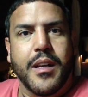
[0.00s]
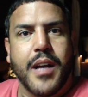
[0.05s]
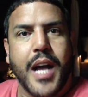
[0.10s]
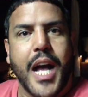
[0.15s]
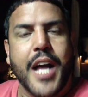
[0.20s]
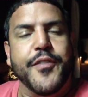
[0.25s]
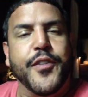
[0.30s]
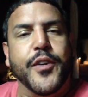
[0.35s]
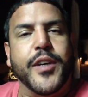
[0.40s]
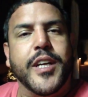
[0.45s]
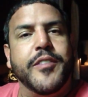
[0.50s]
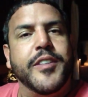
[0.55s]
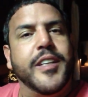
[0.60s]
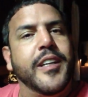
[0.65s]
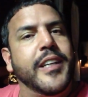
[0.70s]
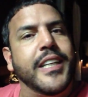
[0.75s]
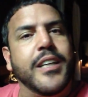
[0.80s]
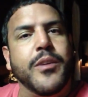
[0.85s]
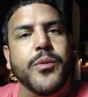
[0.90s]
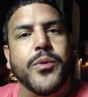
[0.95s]
I've forgiven
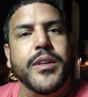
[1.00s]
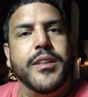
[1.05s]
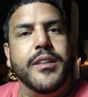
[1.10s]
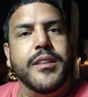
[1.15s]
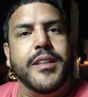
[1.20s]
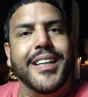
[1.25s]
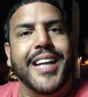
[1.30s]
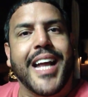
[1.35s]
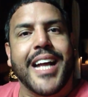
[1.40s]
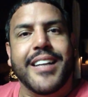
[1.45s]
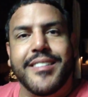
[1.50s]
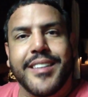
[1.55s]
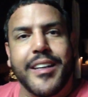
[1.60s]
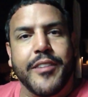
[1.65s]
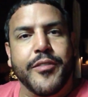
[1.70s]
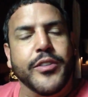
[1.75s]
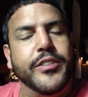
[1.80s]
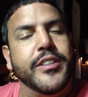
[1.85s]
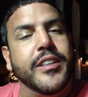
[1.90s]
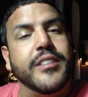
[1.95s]
anyone that has
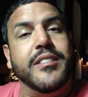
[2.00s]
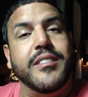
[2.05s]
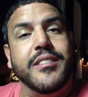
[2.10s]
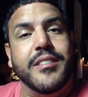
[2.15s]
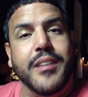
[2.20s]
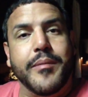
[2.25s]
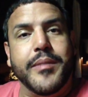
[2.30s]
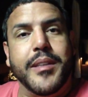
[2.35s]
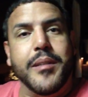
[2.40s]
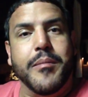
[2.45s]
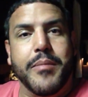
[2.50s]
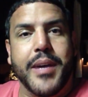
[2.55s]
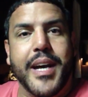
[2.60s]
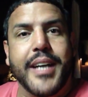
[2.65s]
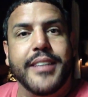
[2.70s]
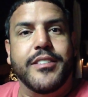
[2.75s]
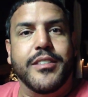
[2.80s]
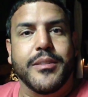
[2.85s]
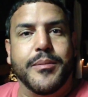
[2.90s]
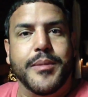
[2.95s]
ever done something
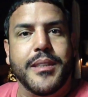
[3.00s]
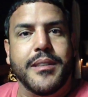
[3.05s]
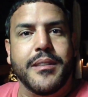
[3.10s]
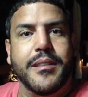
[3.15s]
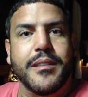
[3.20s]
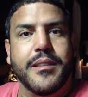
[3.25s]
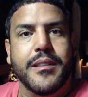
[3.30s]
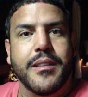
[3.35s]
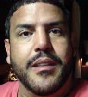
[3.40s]
bad to me.